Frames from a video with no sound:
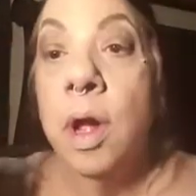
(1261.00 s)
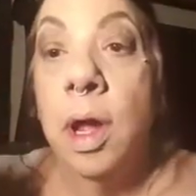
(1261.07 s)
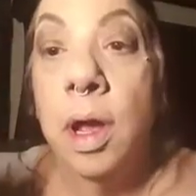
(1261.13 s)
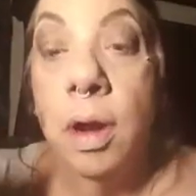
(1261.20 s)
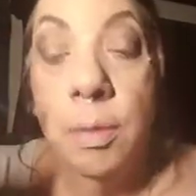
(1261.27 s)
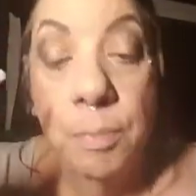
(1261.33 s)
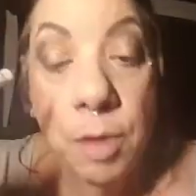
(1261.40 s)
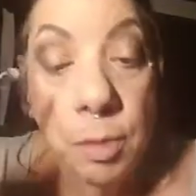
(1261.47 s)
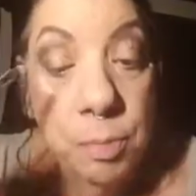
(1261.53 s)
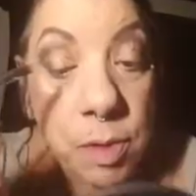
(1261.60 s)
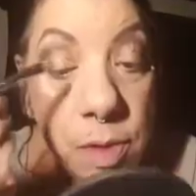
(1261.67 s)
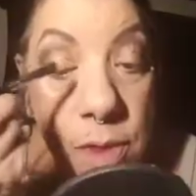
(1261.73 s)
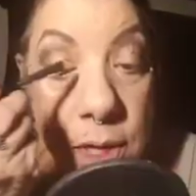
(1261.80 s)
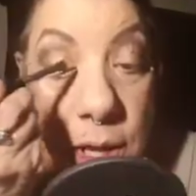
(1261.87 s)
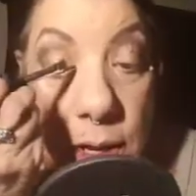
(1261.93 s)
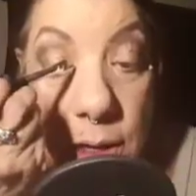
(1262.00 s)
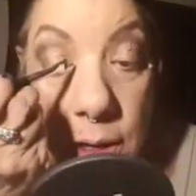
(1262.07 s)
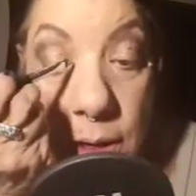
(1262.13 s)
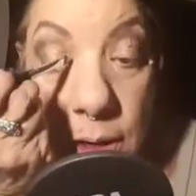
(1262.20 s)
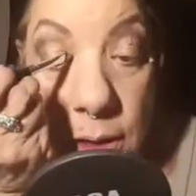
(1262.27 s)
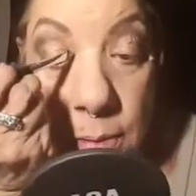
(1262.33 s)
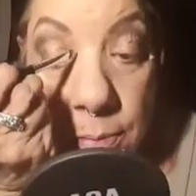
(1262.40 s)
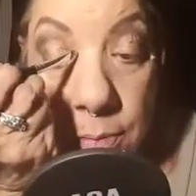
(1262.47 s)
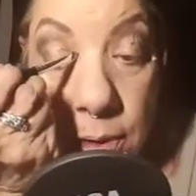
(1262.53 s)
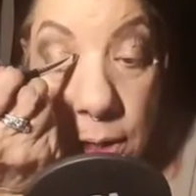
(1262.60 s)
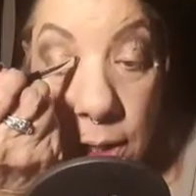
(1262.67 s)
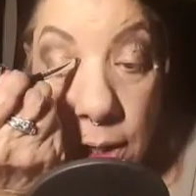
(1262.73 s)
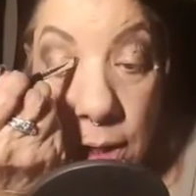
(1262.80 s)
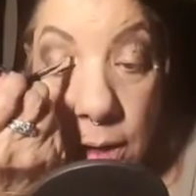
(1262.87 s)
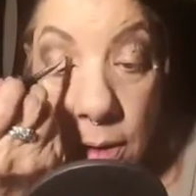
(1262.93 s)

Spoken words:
And I'm going to put that in my